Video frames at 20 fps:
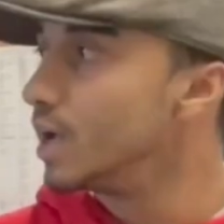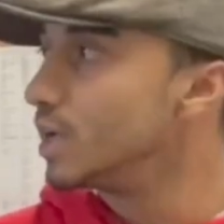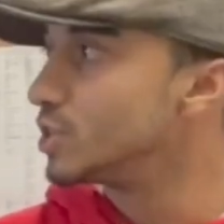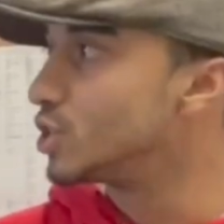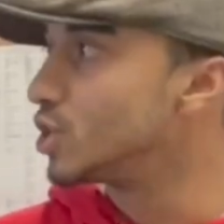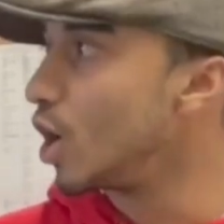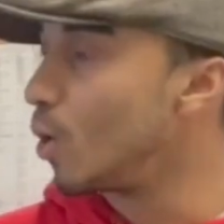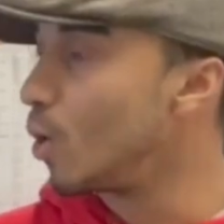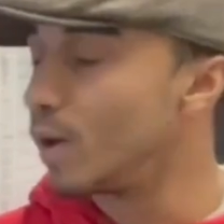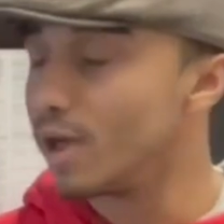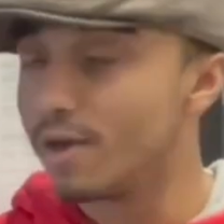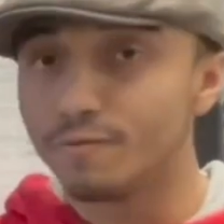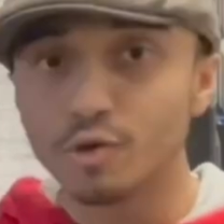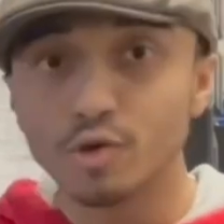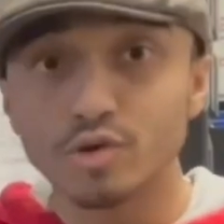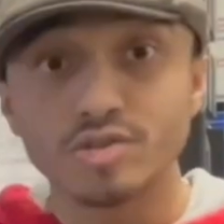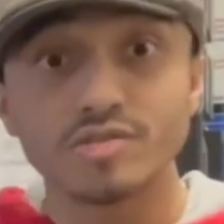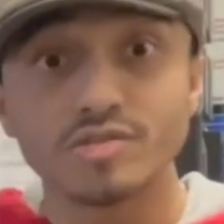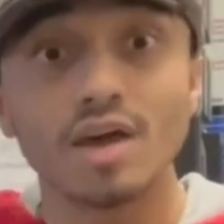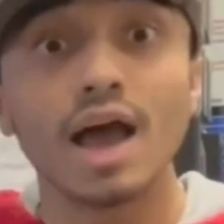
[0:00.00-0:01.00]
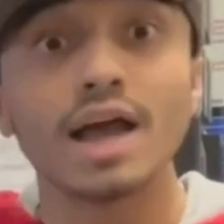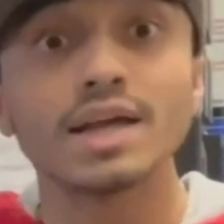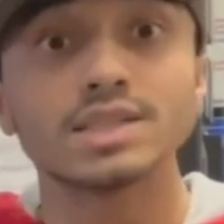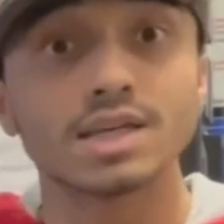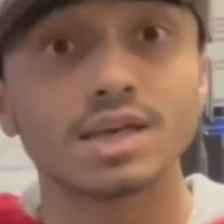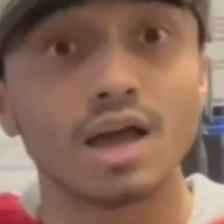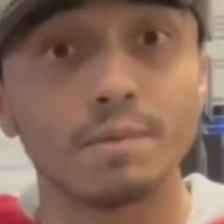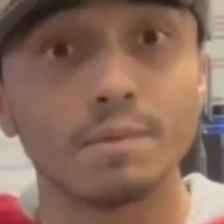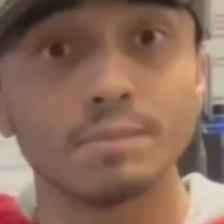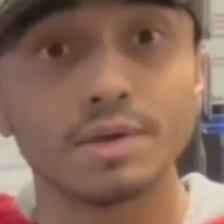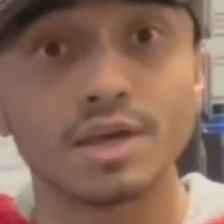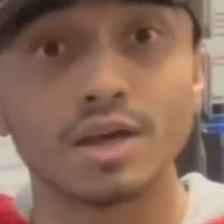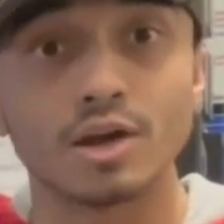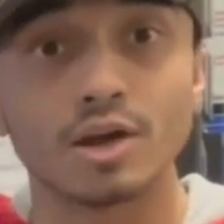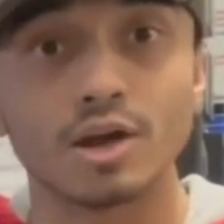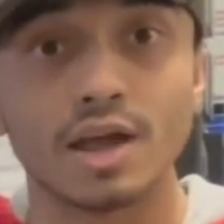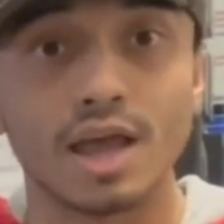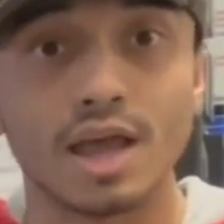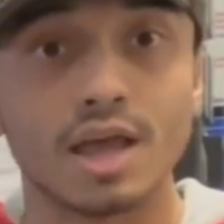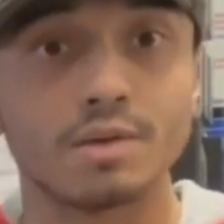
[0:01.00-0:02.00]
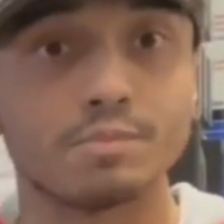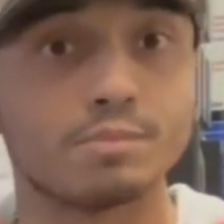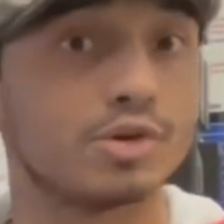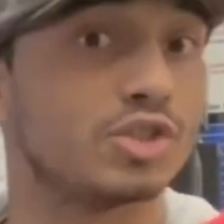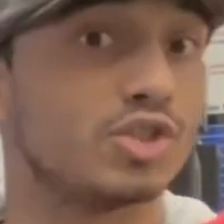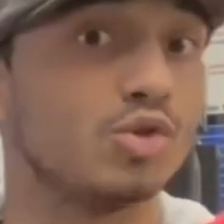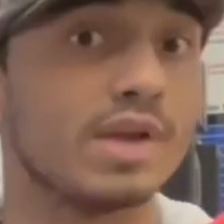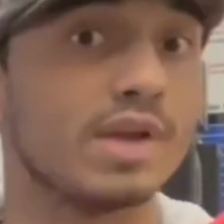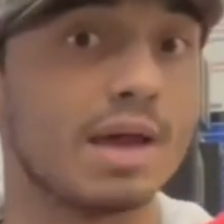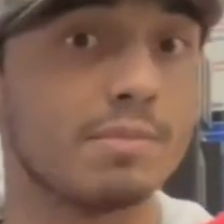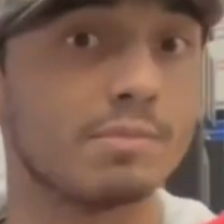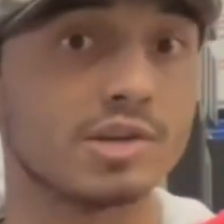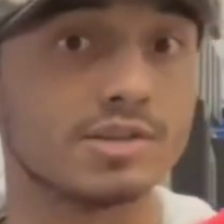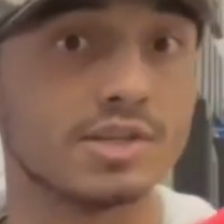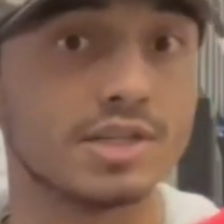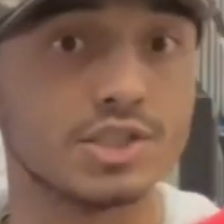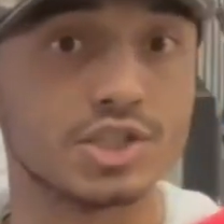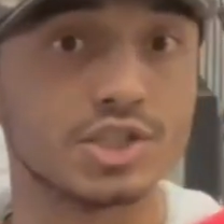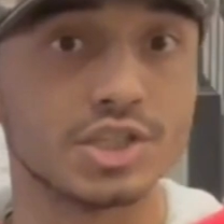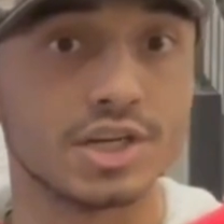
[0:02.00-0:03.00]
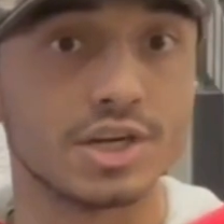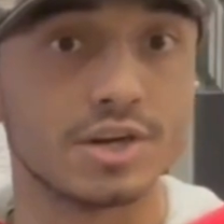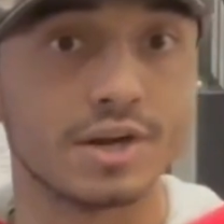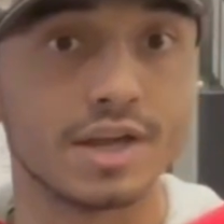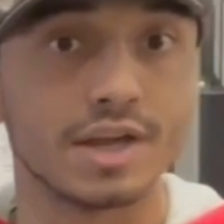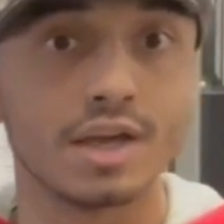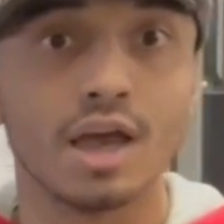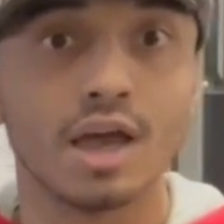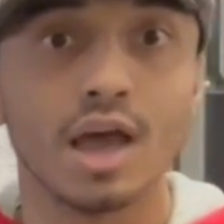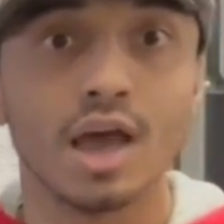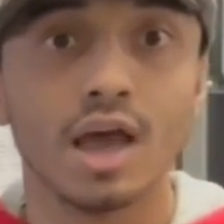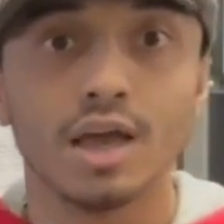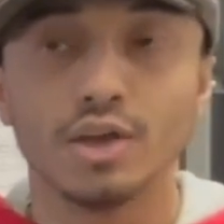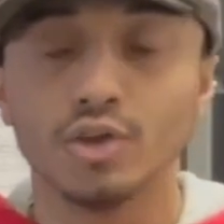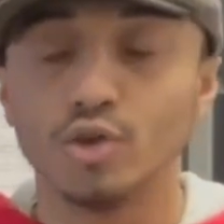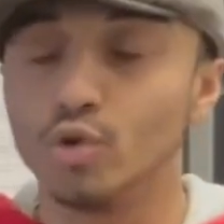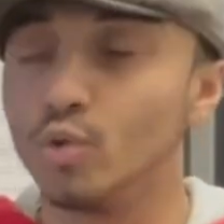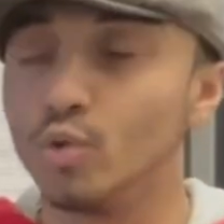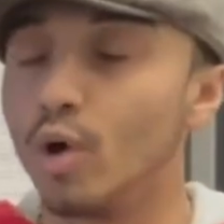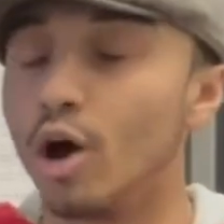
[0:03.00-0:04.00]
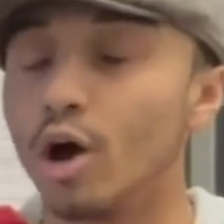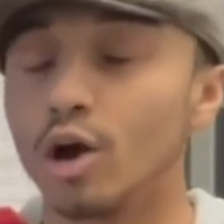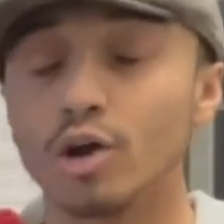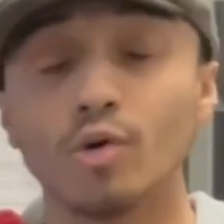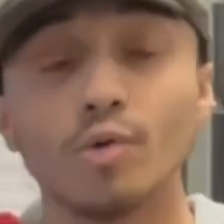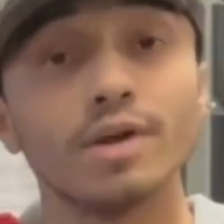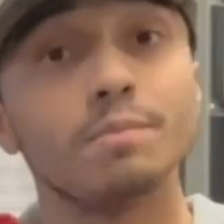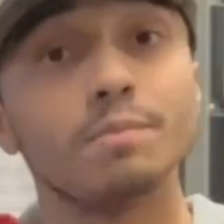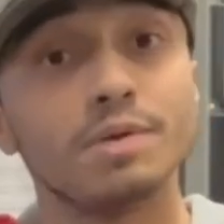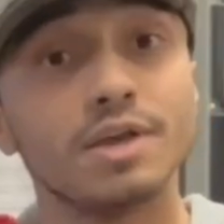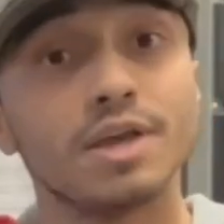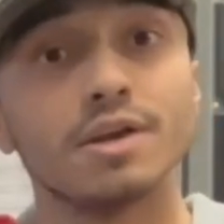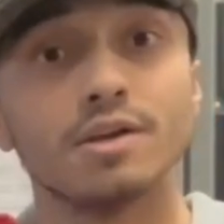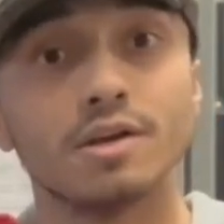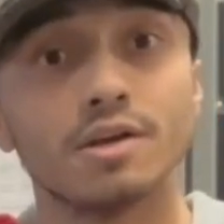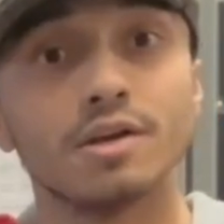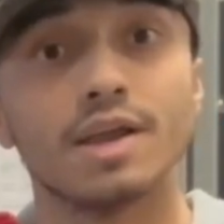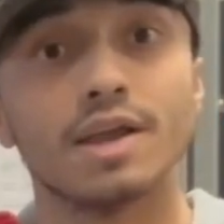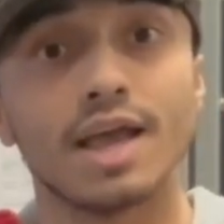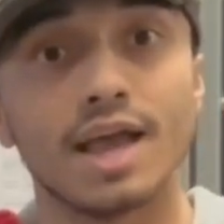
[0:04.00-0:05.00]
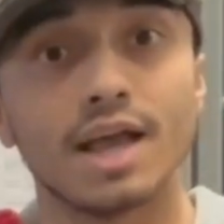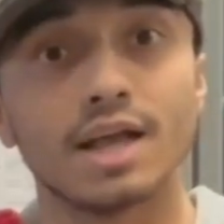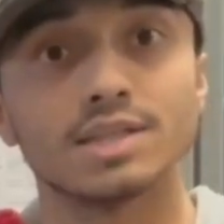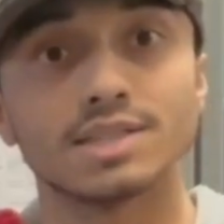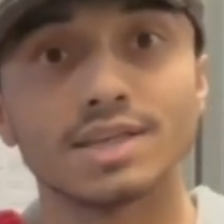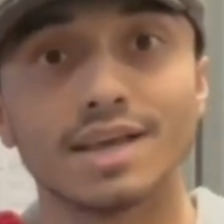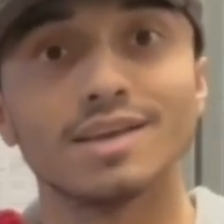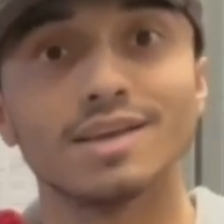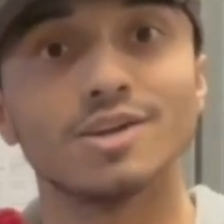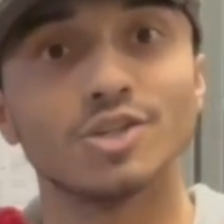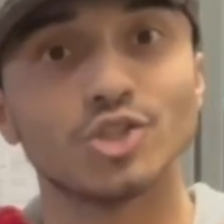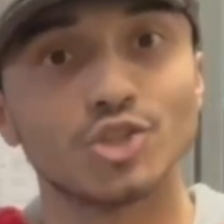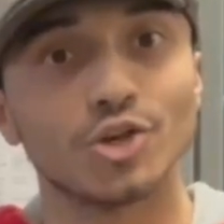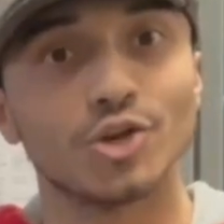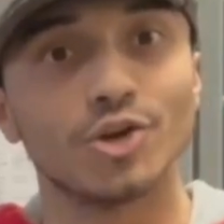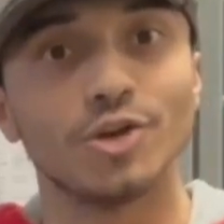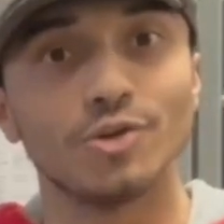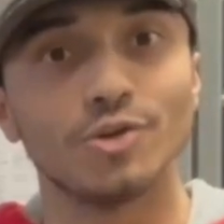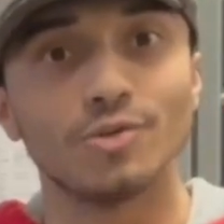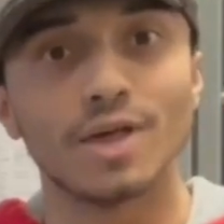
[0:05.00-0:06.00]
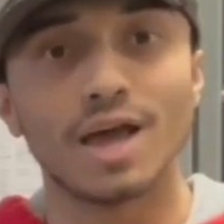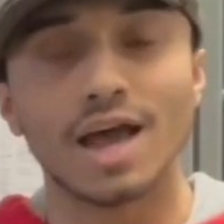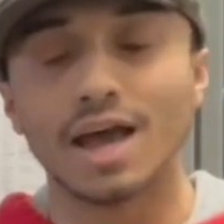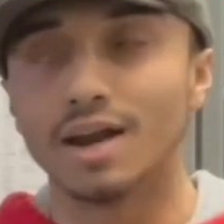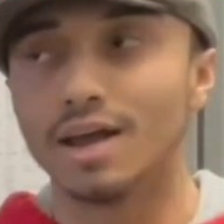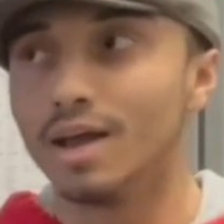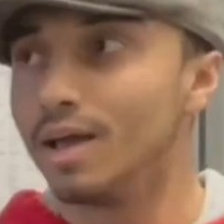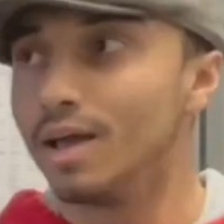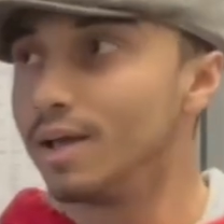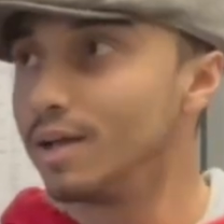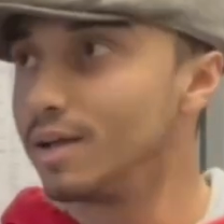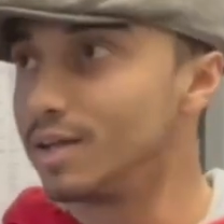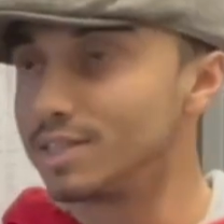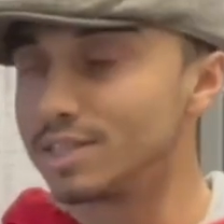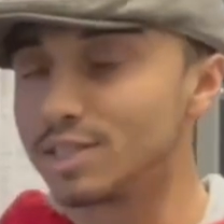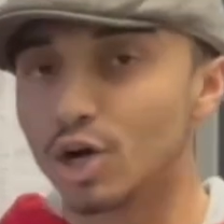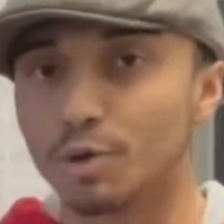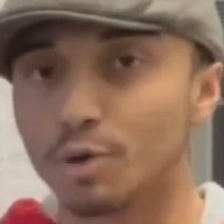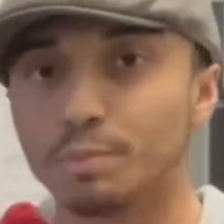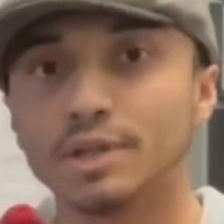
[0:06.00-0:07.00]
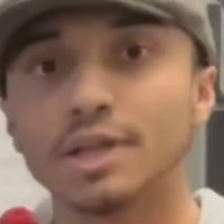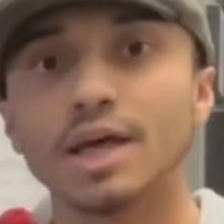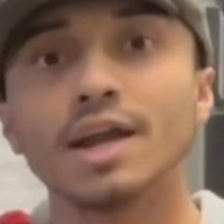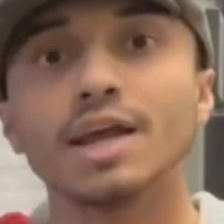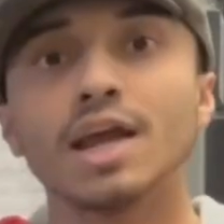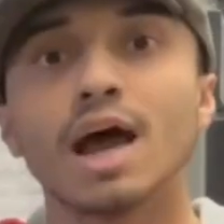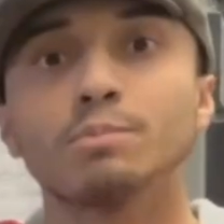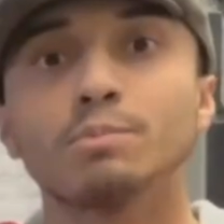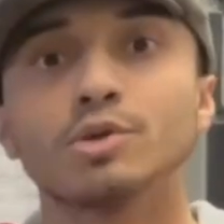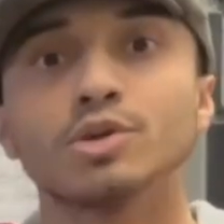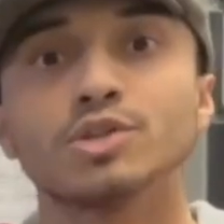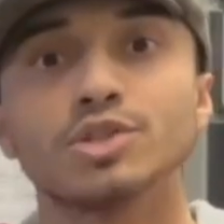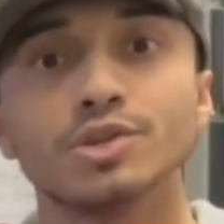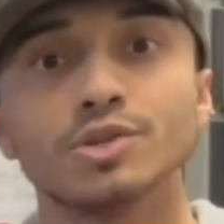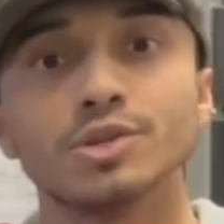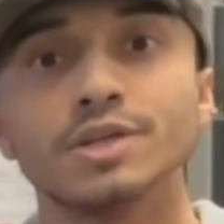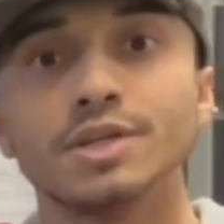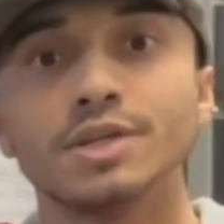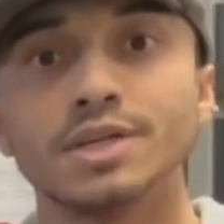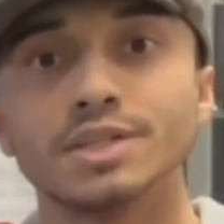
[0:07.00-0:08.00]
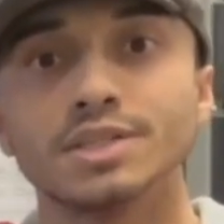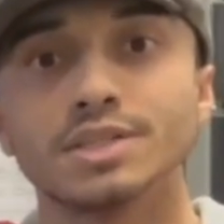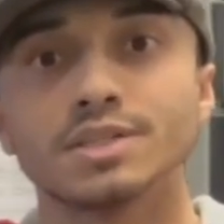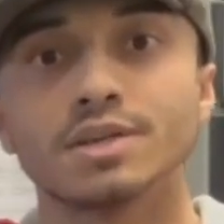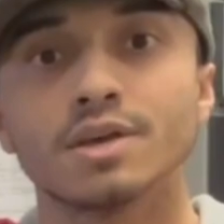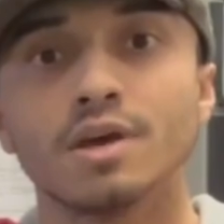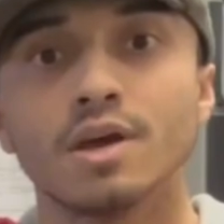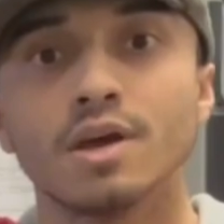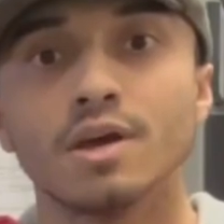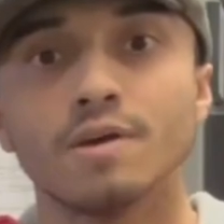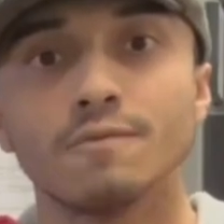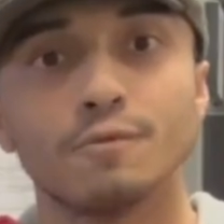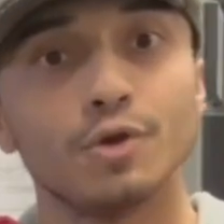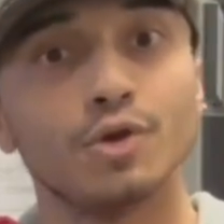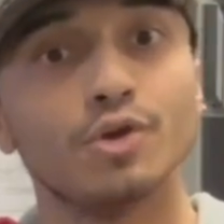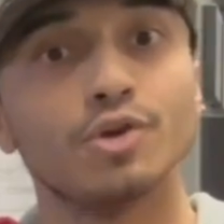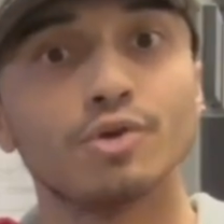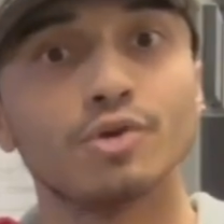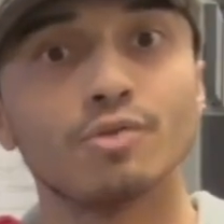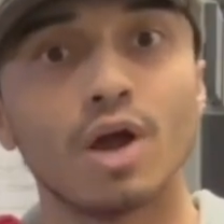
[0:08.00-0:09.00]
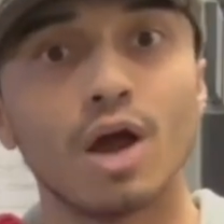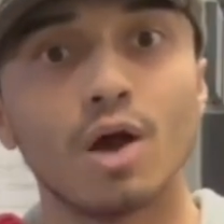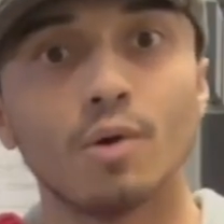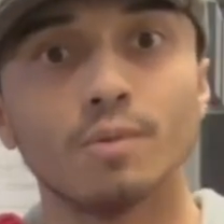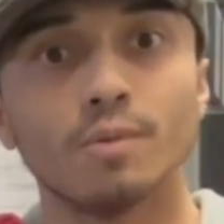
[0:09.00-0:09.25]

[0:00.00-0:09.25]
So if you decide to come here and pursue chemical engineering, you are going to be in good hands. I can assure you that, because there are plenty of opportunities for you to grow.